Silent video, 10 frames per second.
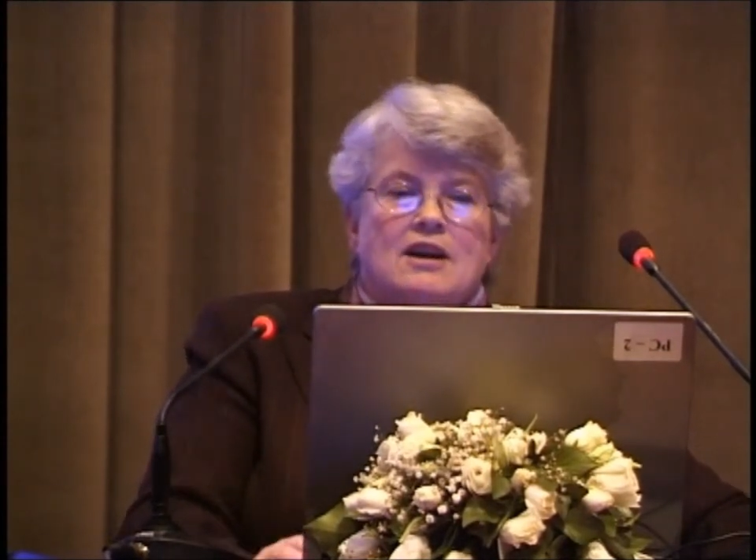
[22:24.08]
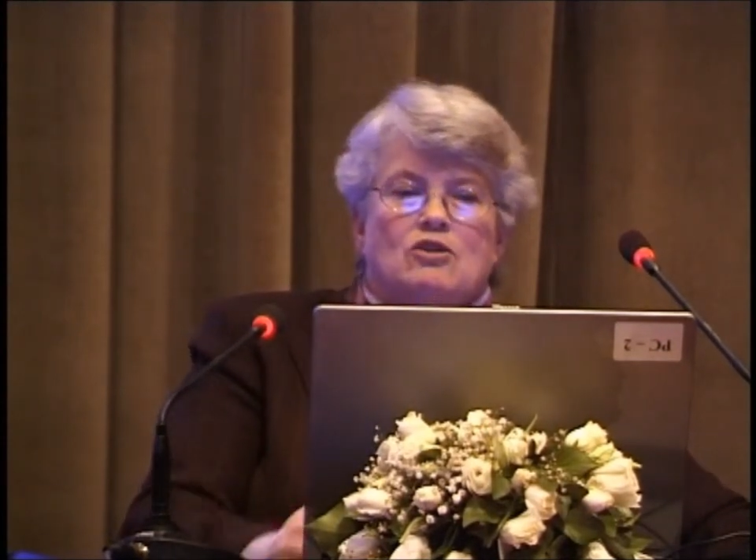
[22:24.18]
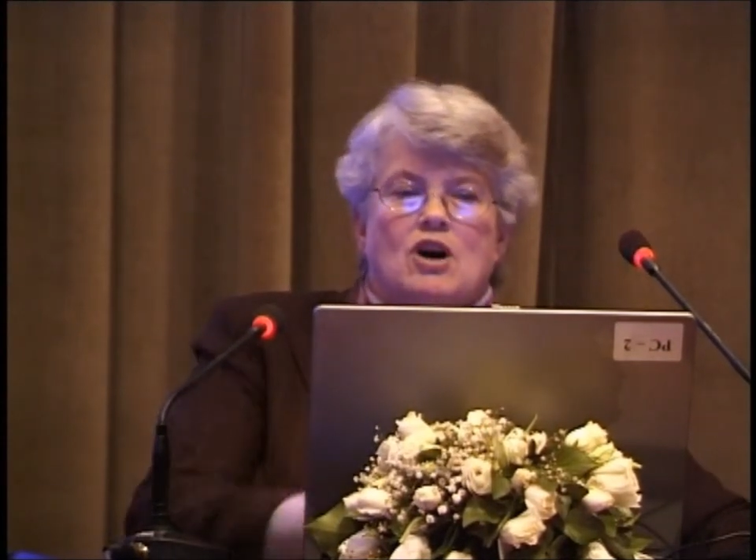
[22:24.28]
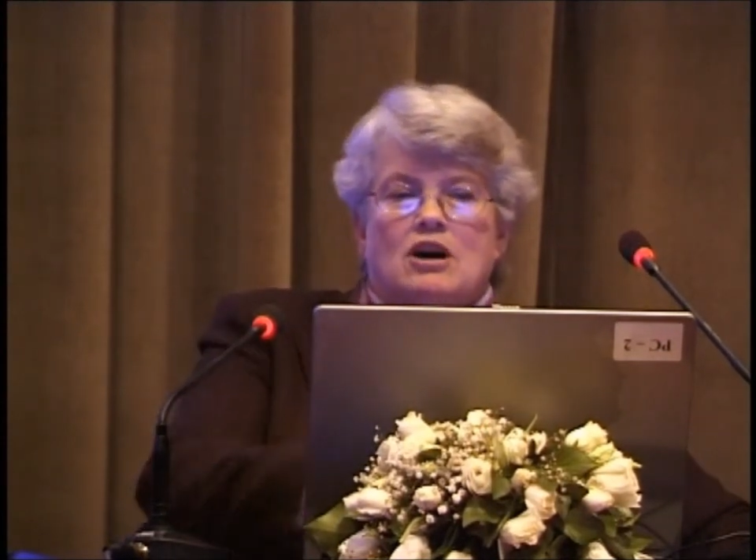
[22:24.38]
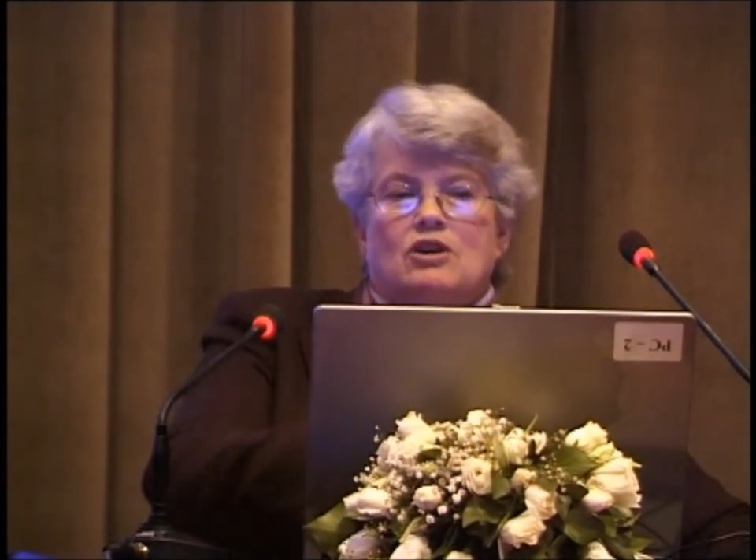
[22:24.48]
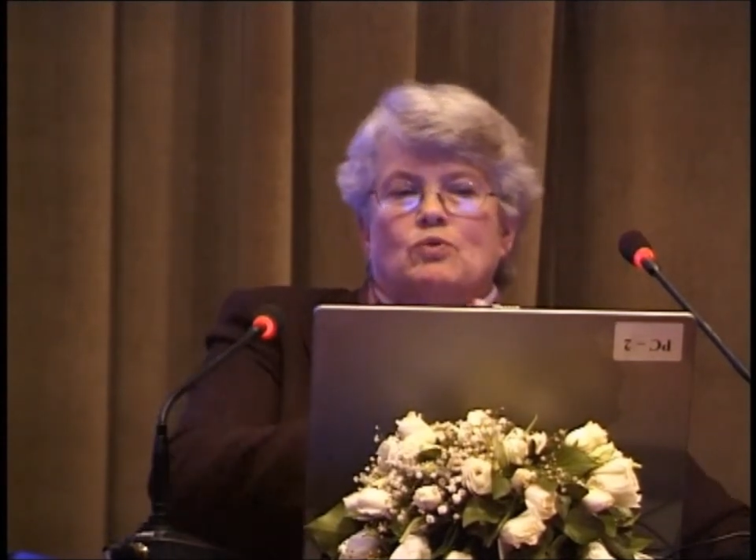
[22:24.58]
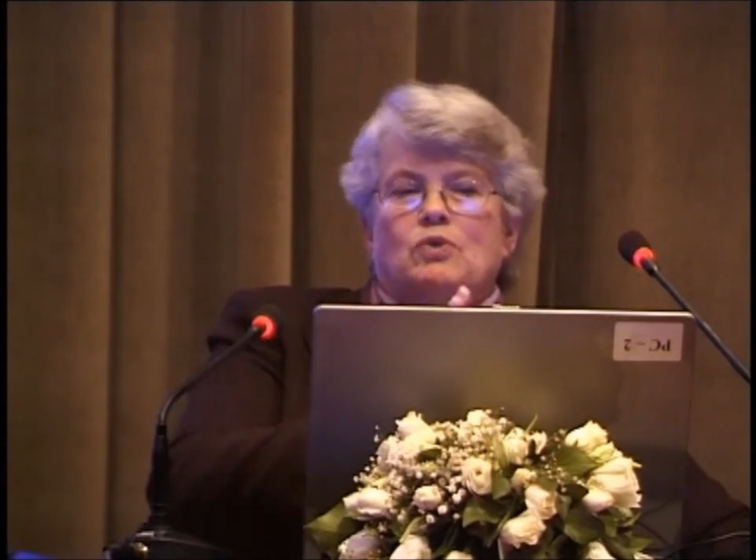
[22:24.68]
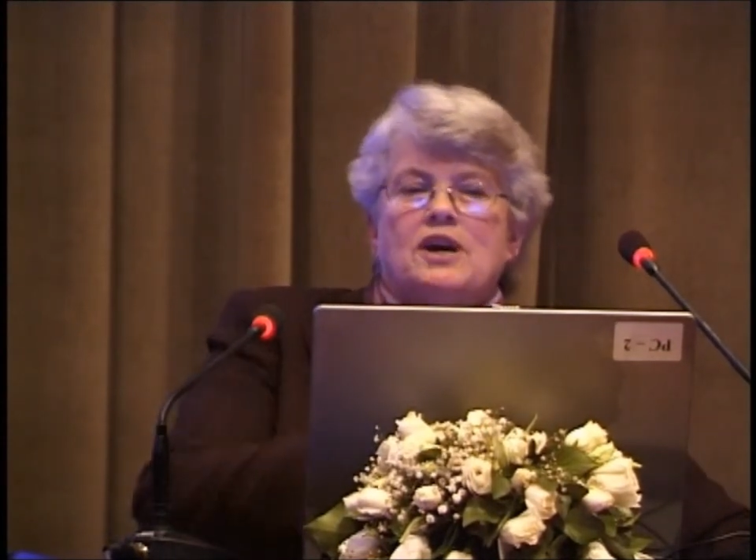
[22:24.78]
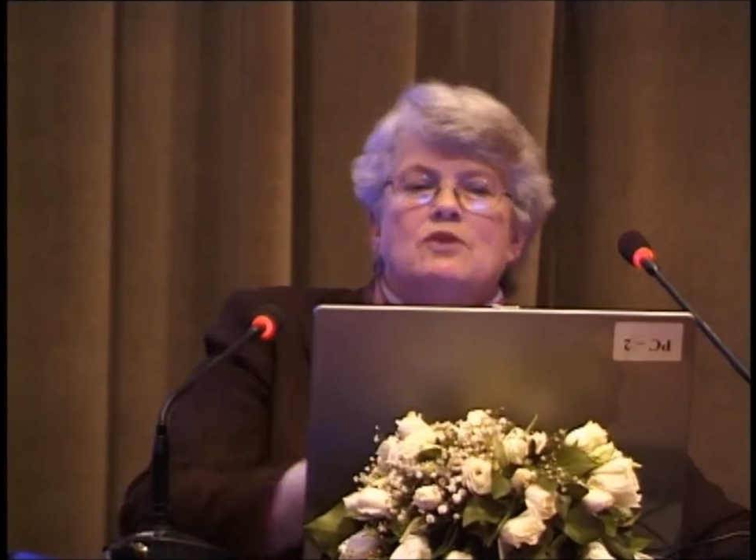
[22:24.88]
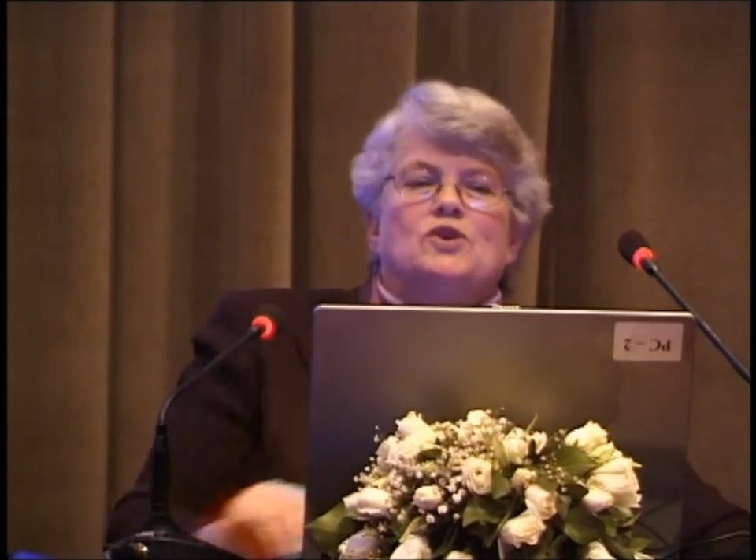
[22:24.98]
Uh,
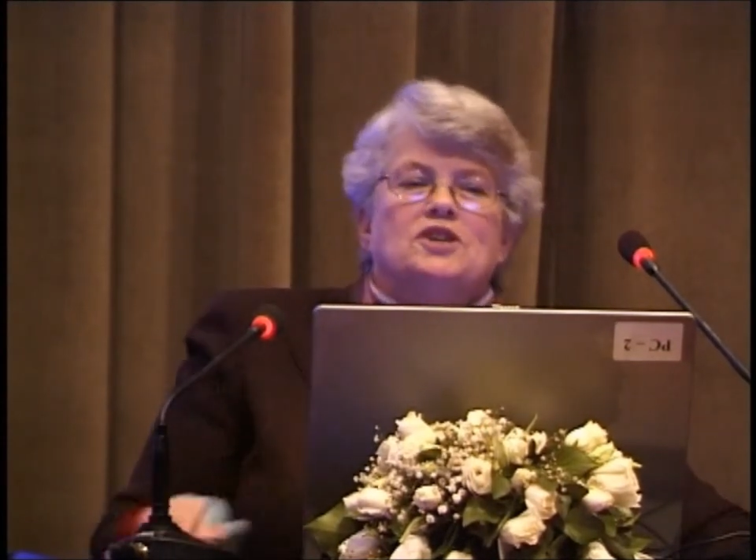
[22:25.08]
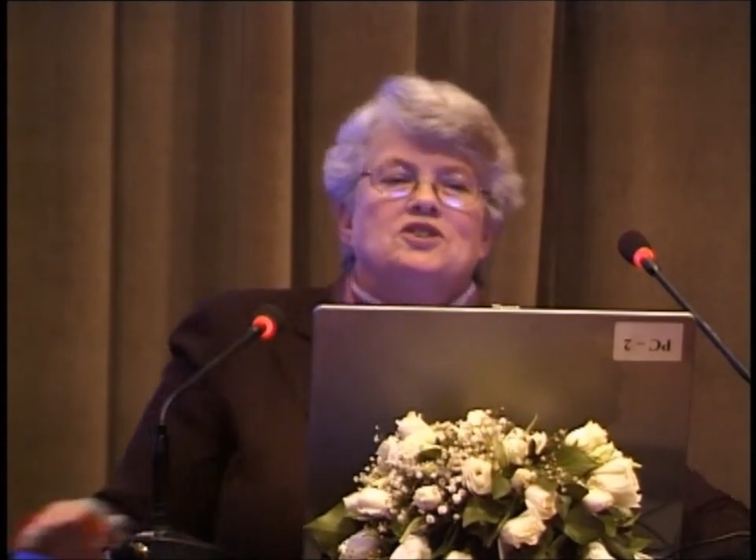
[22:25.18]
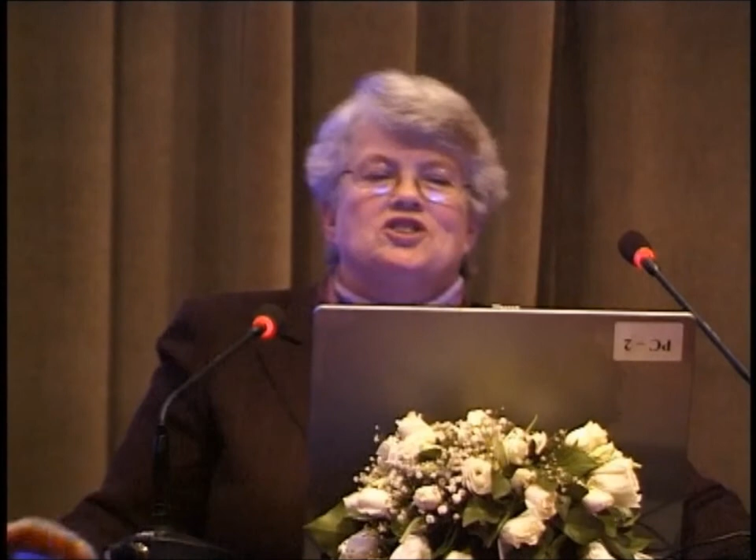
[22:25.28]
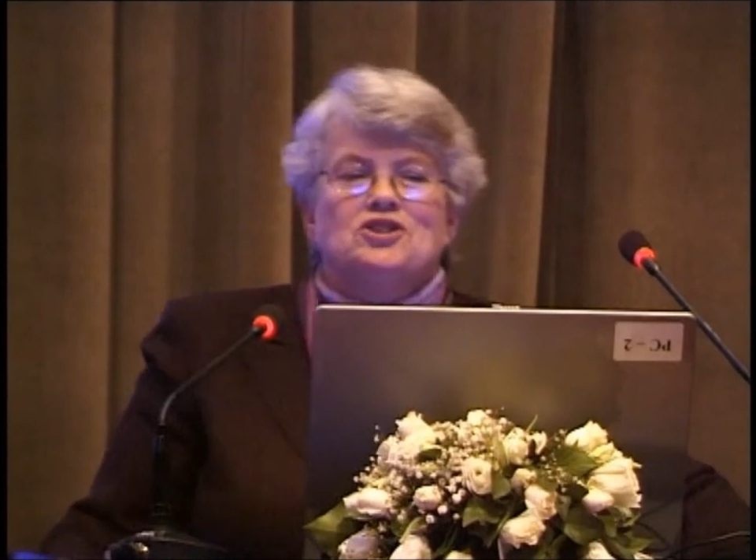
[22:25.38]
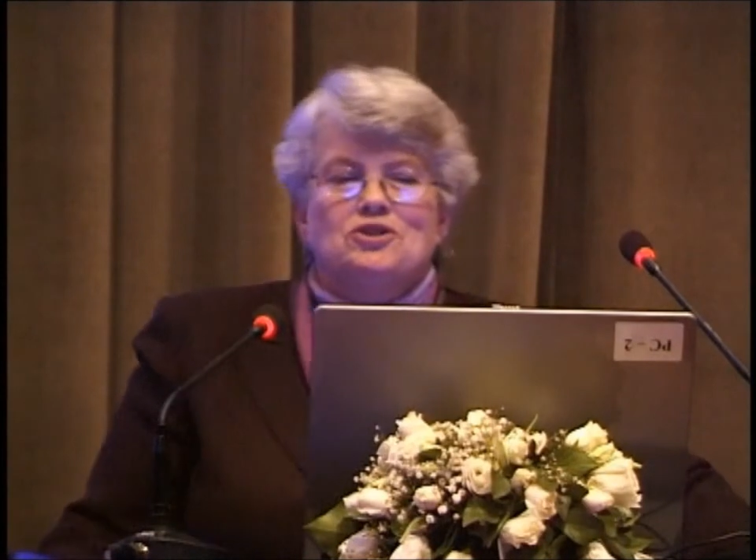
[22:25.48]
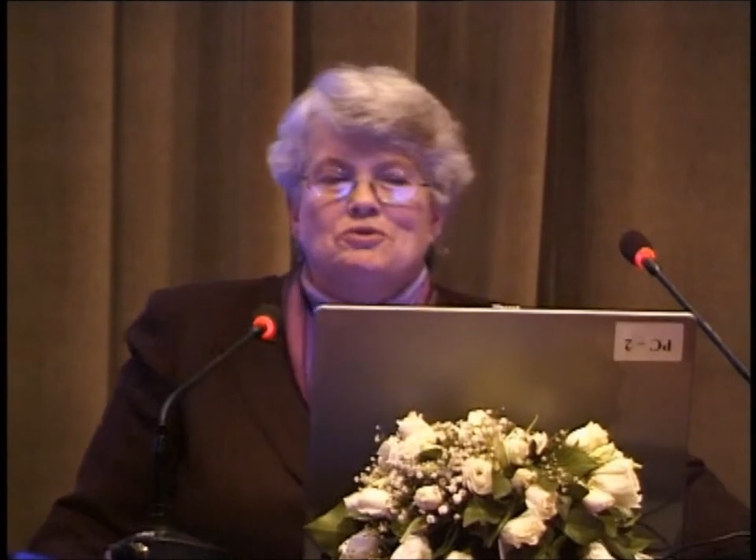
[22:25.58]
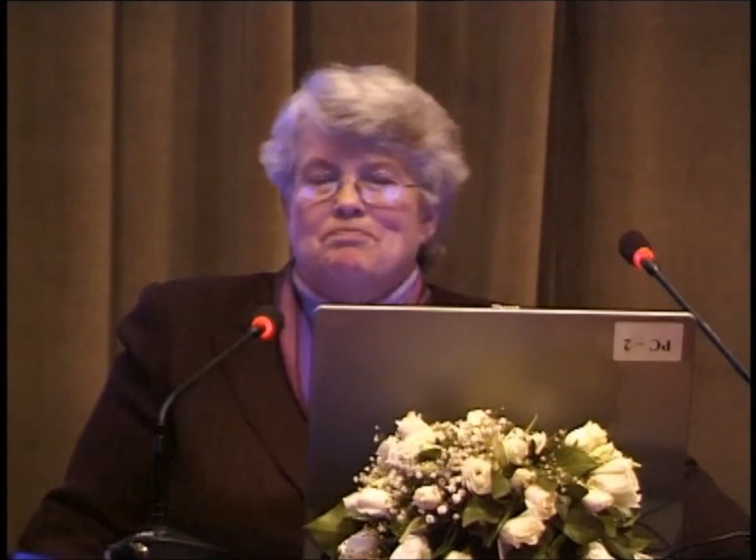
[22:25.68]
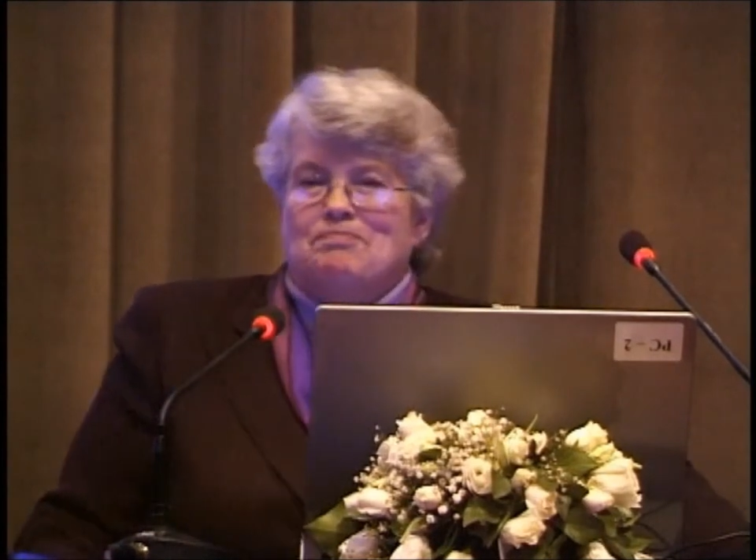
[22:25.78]
what I want to do,